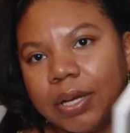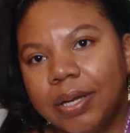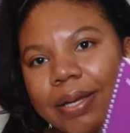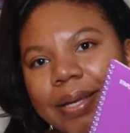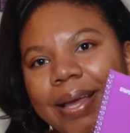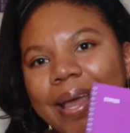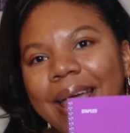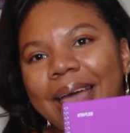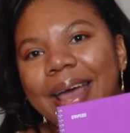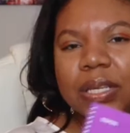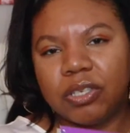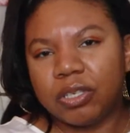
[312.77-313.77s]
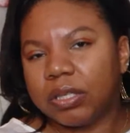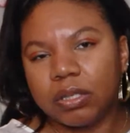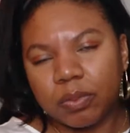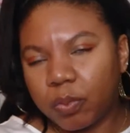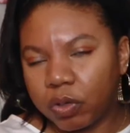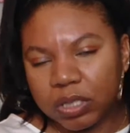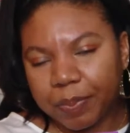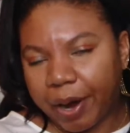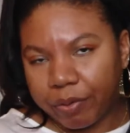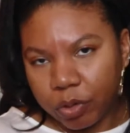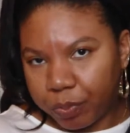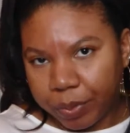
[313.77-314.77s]
This is just a small
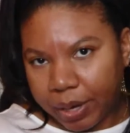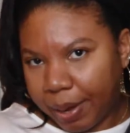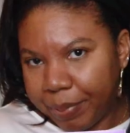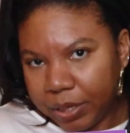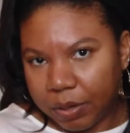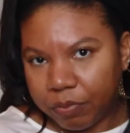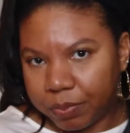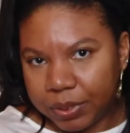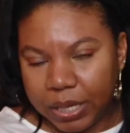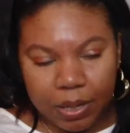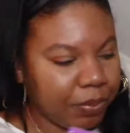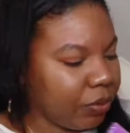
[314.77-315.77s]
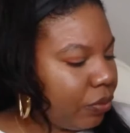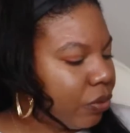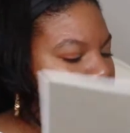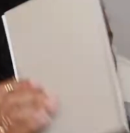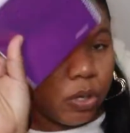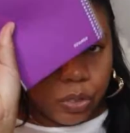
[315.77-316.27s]
spiral notebook I picked up from Staples.